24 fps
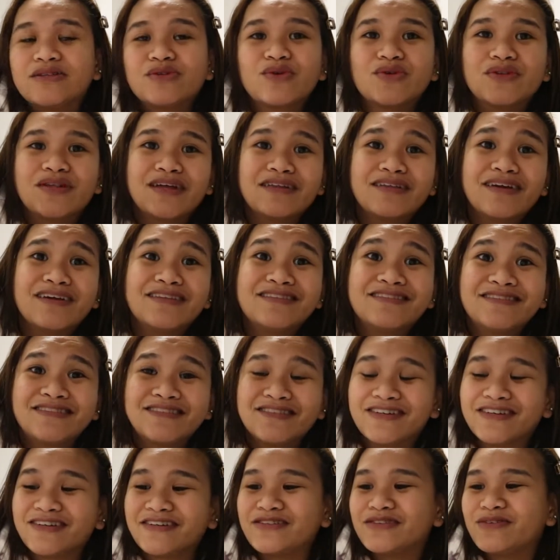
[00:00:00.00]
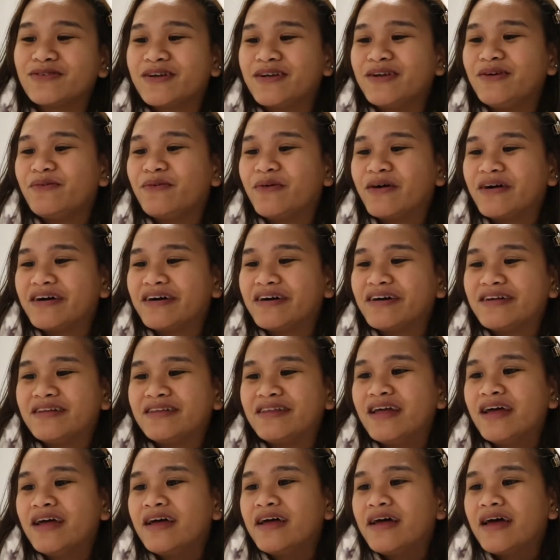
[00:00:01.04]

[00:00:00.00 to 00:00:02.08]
so then I turned 21,